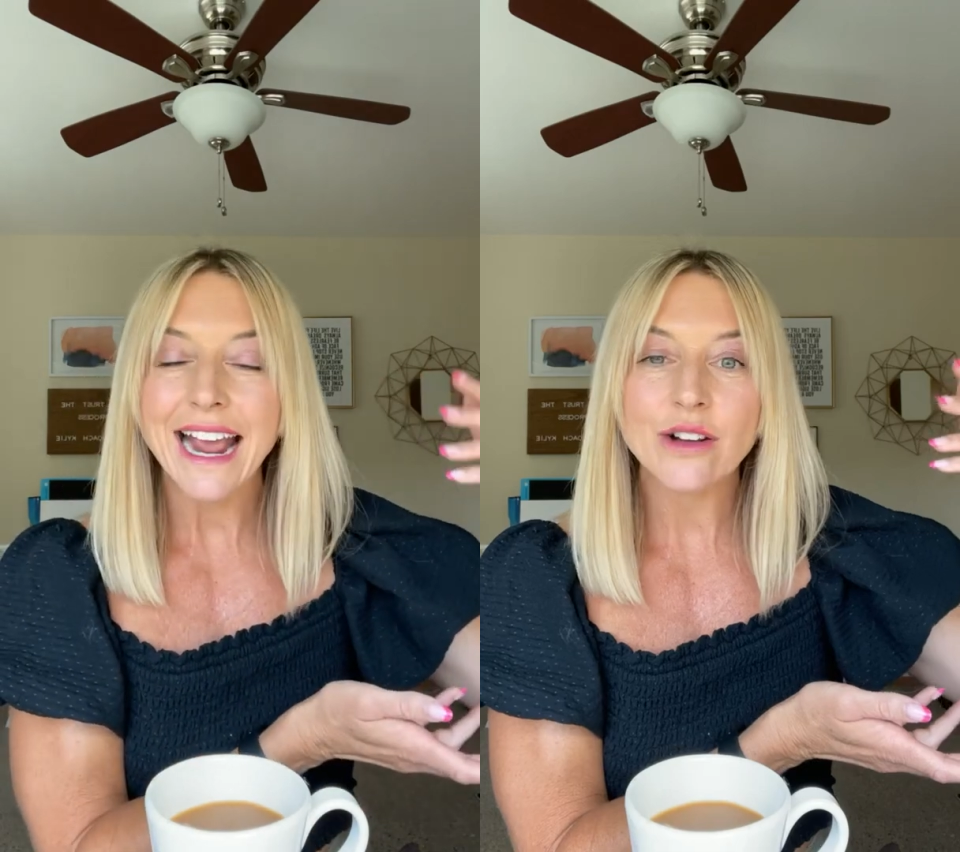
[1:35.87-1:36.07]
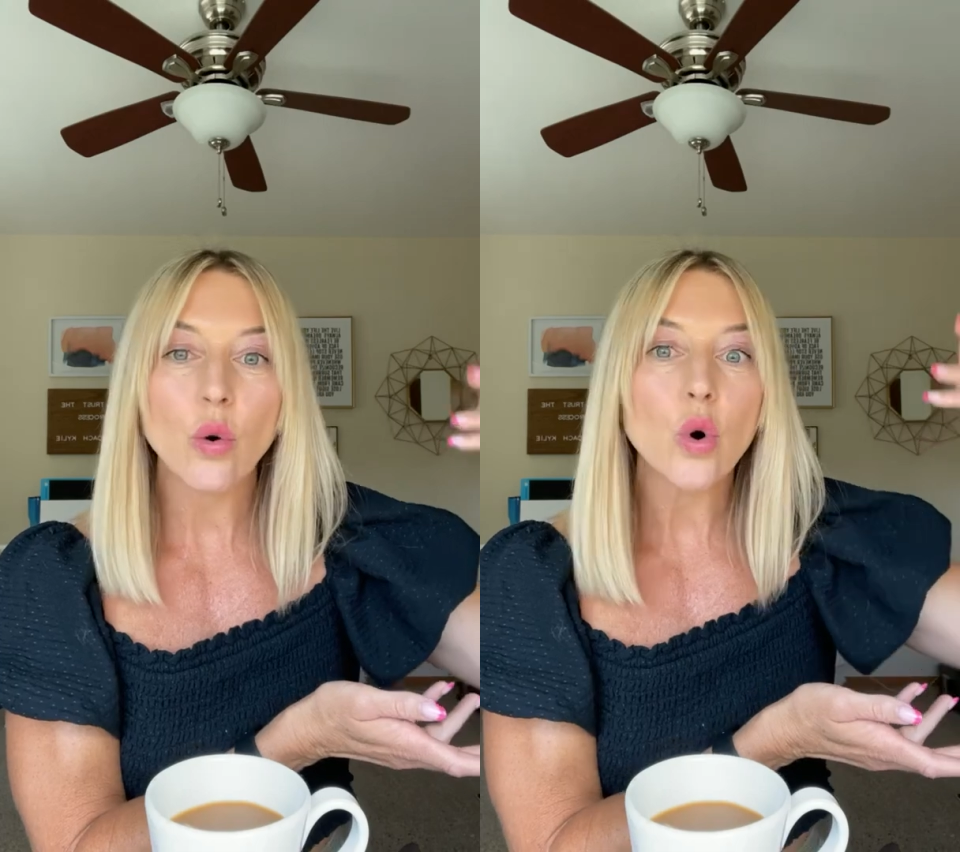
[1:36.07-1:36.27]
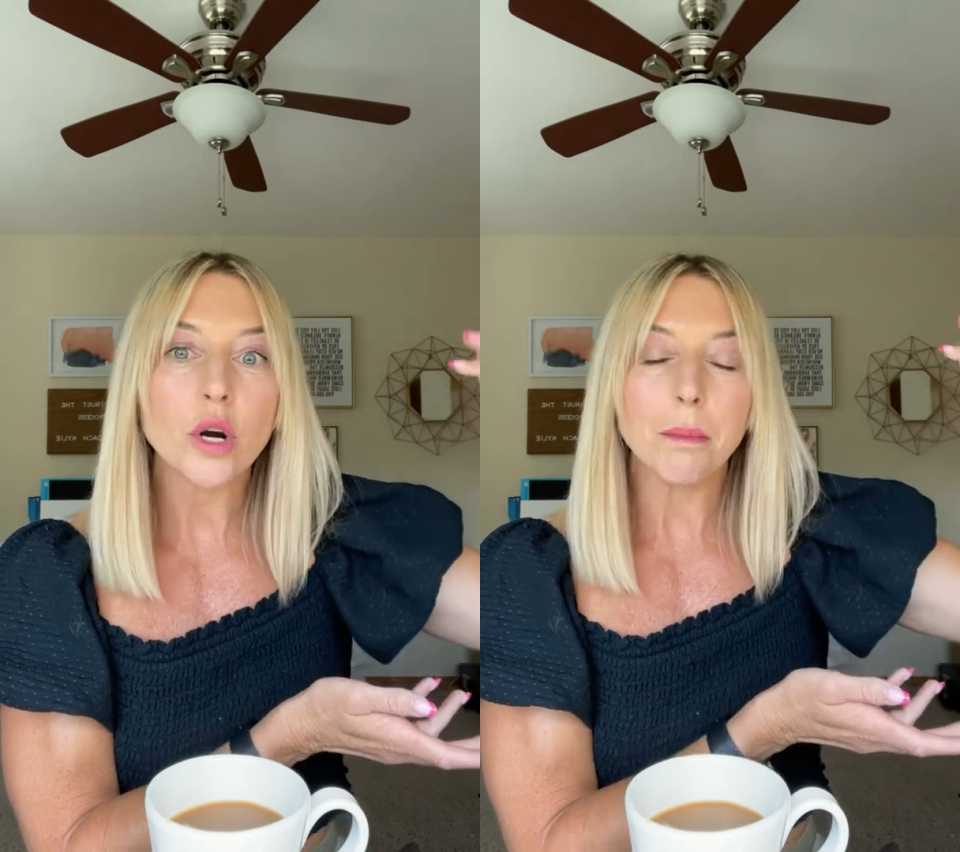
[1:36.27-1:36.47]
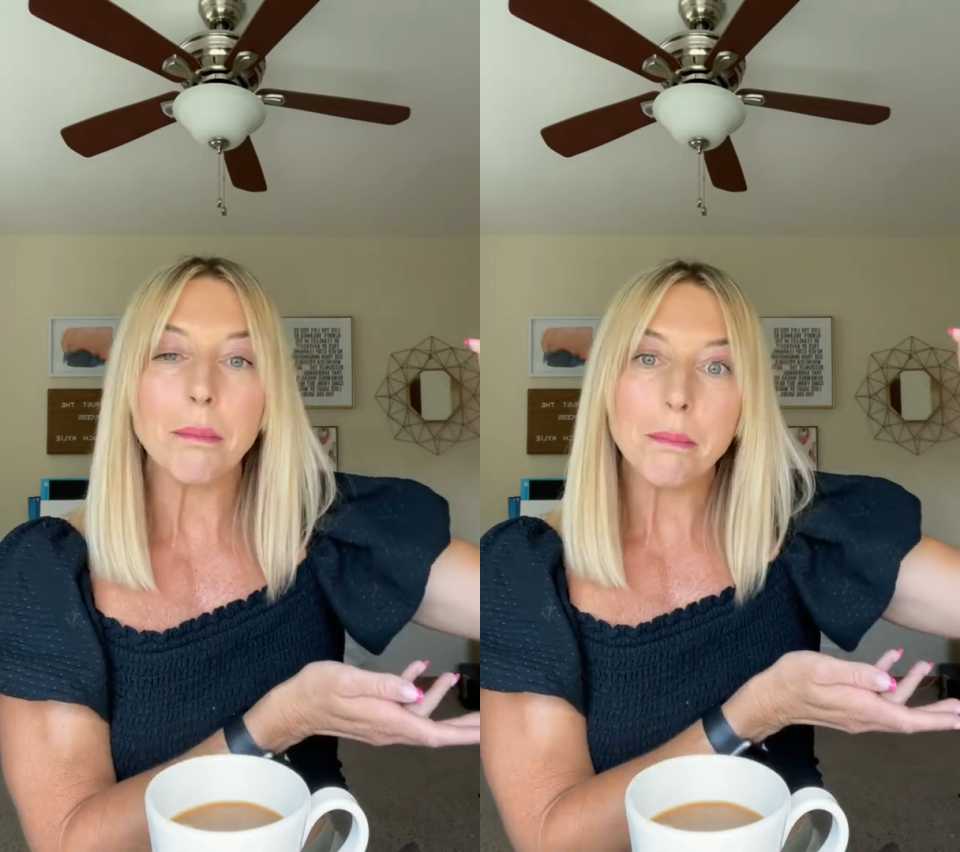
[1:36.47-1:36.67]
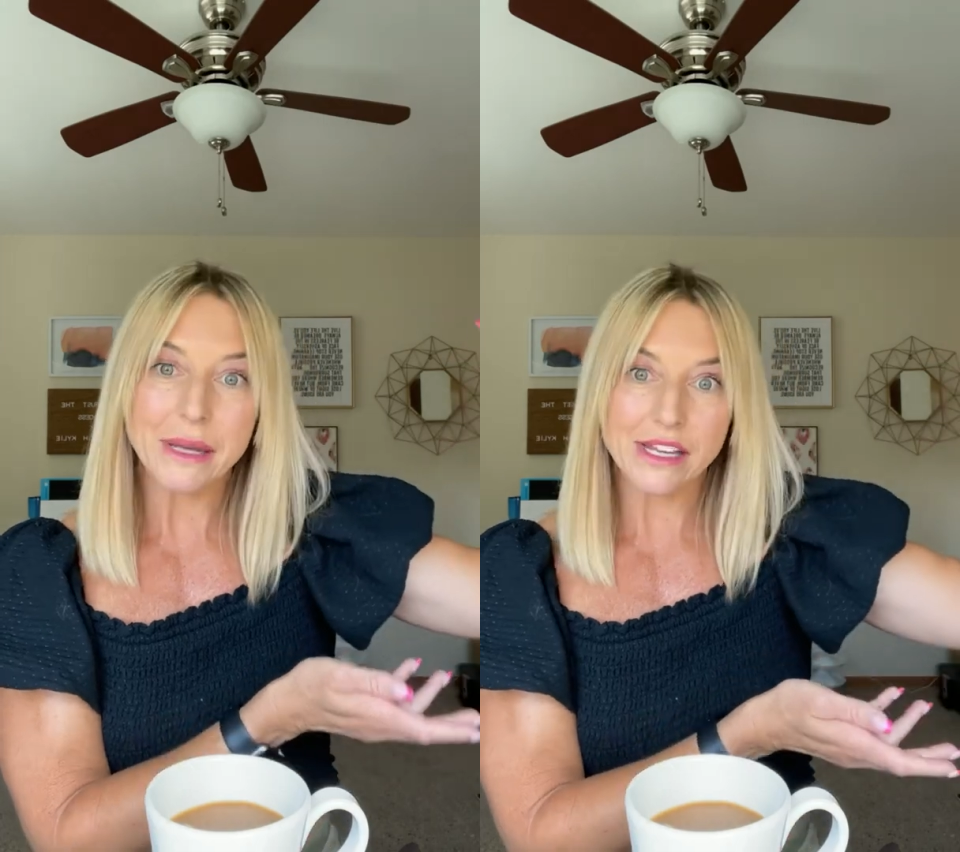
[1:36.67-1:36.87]
and
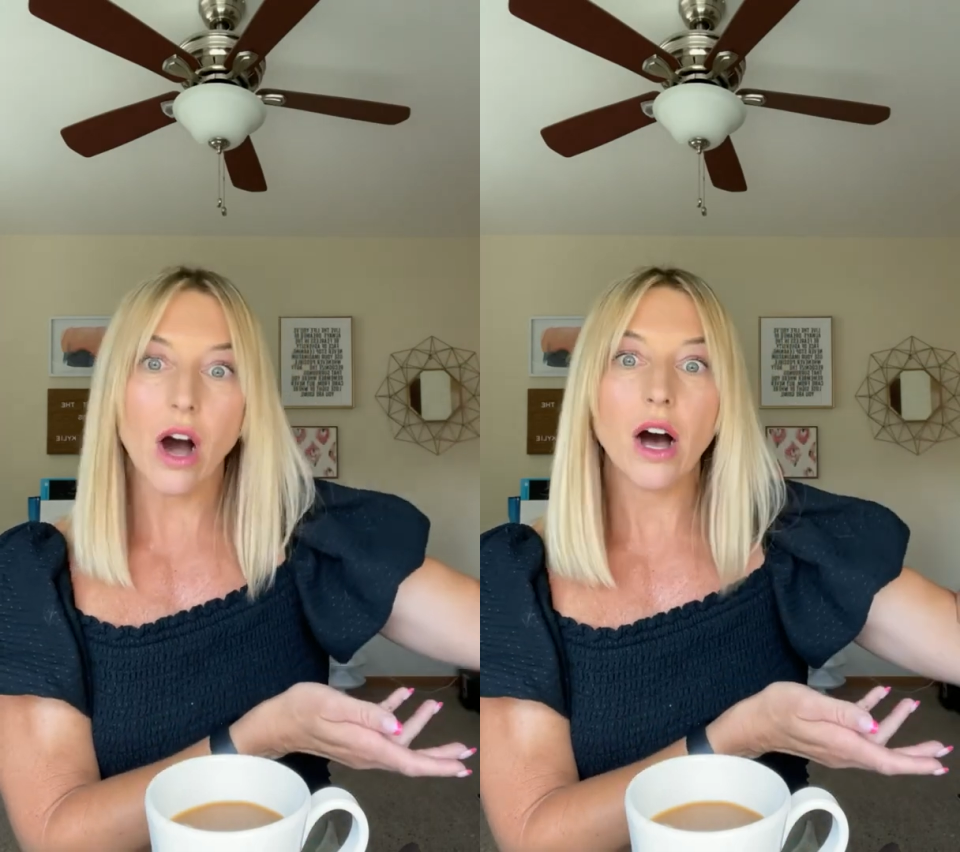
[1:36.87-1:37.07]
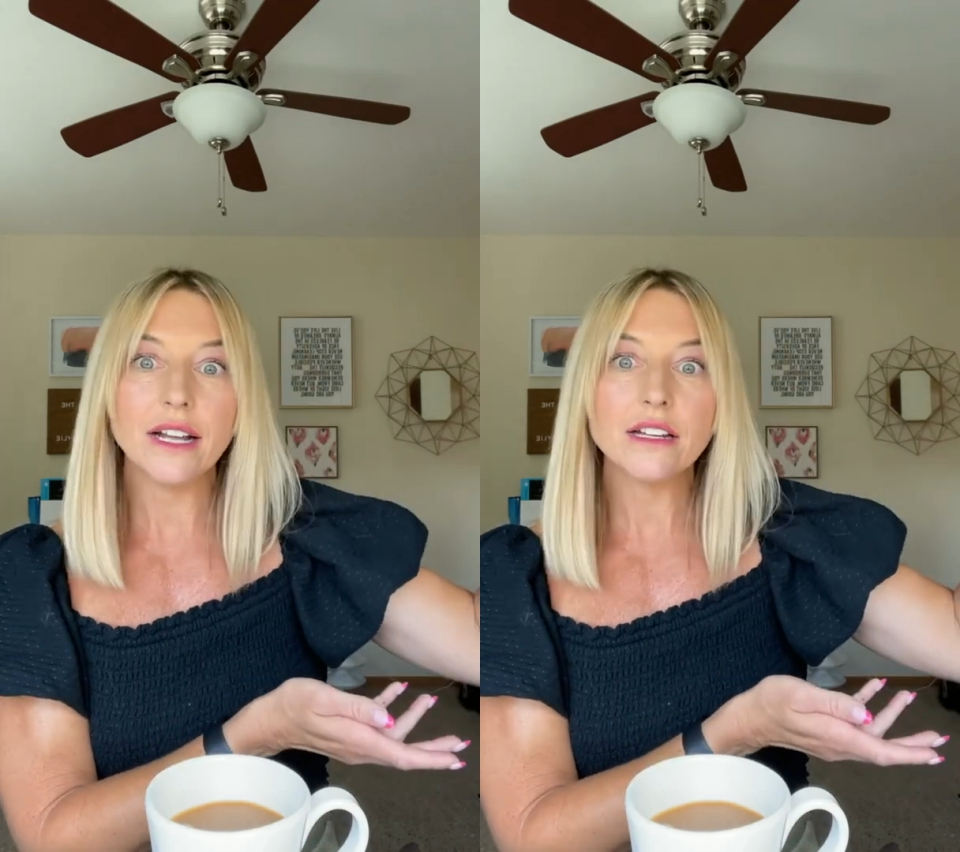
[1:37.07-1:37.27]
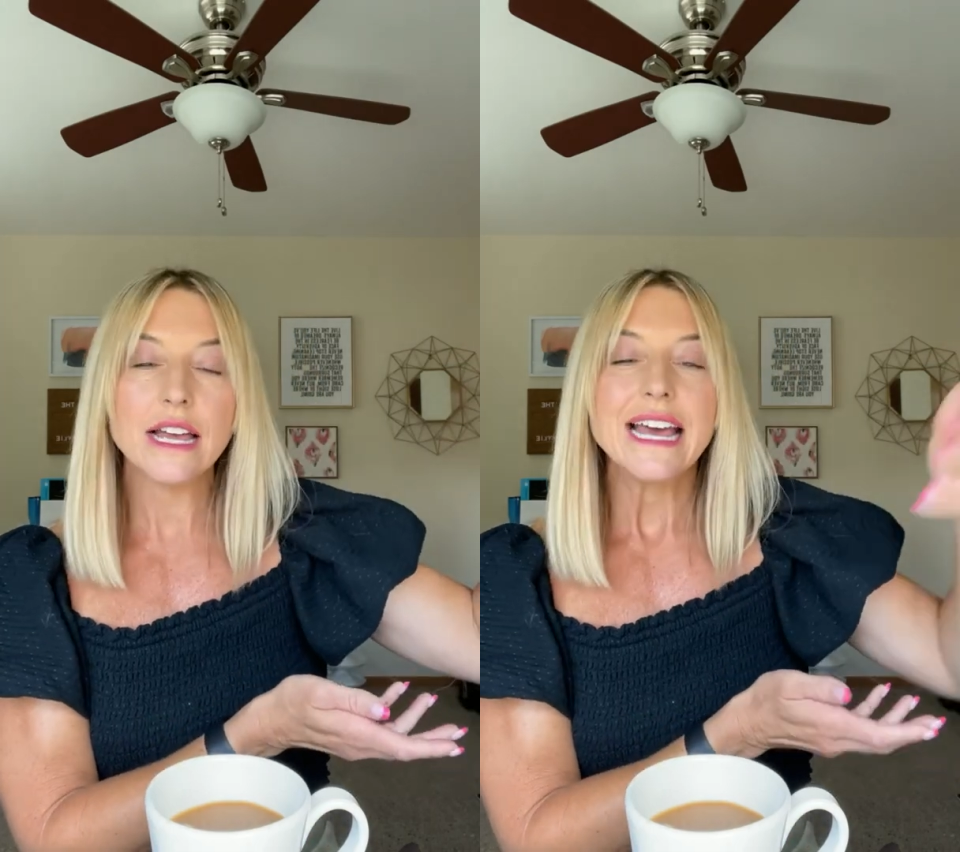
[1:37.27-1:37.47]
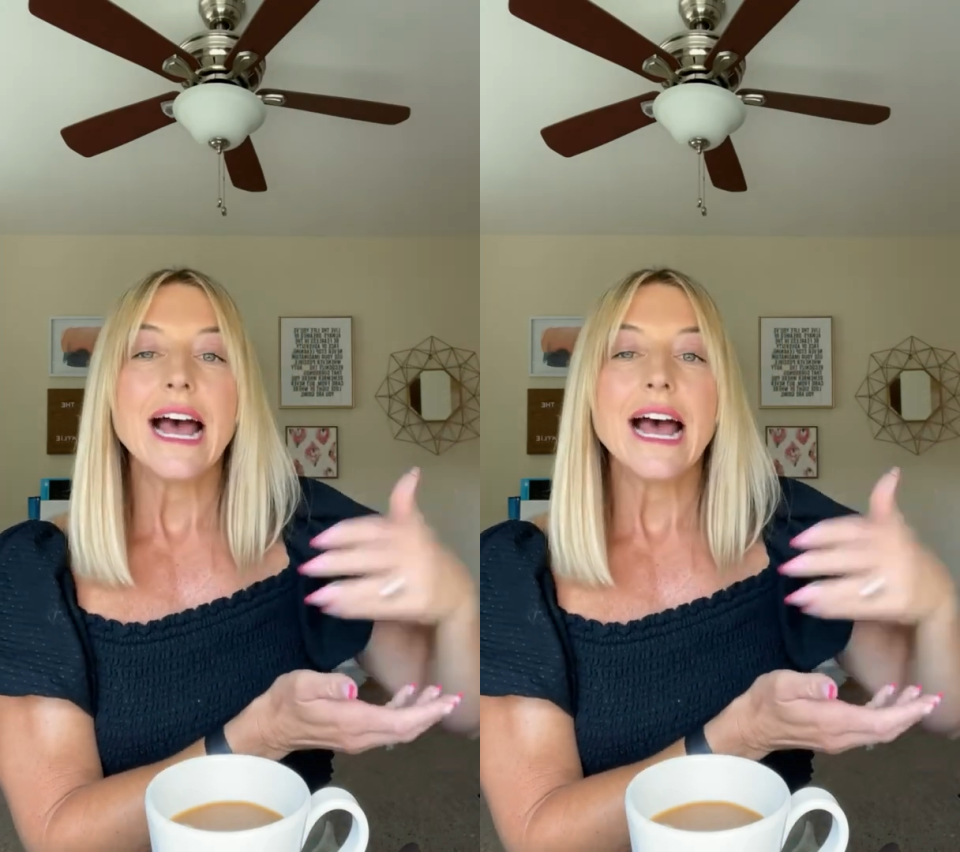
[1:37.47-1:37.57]
or beyond.